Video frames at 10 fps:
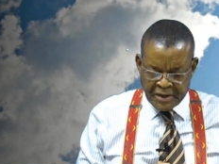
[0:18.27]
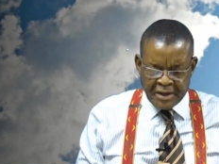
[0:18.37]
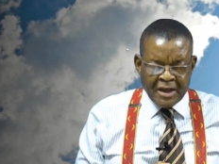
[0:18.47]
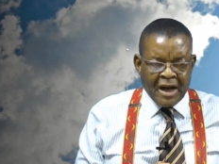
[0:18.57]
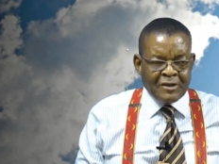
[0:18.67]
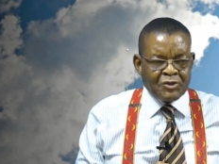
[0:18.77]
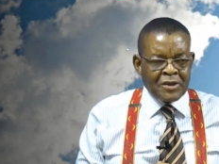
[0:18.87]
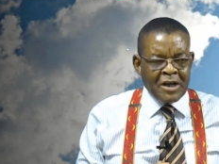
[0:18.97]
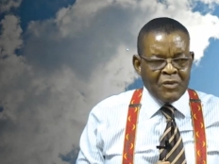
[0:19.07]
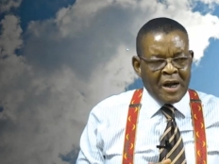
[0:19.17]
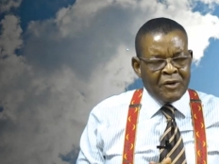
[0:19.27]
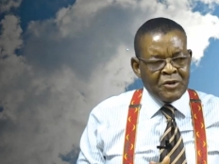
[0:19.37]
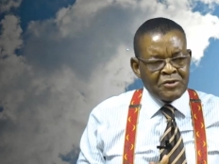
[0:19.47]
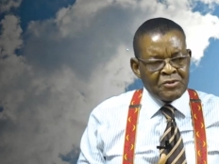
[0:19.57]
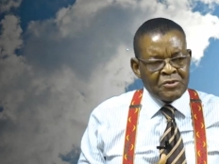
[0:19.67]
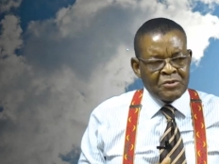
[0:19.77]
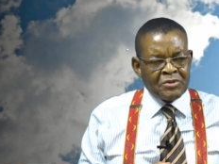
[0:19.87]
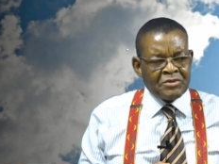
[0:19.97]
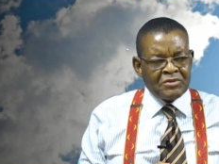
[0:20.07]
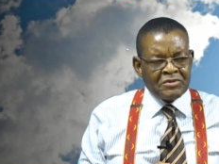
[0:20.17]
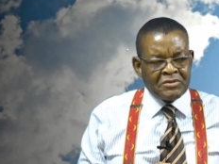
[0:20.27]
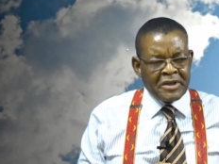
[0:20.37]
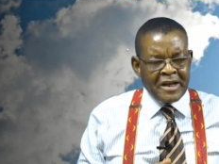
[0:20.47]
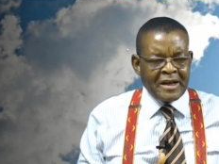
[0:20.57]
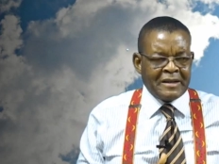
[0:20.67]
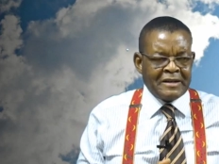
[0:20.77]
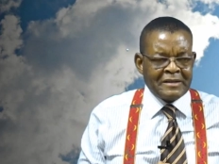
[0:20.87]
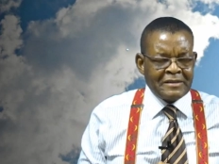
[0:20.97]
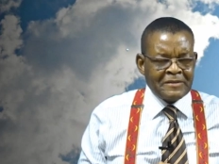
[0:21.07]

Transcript: And today we are going to hear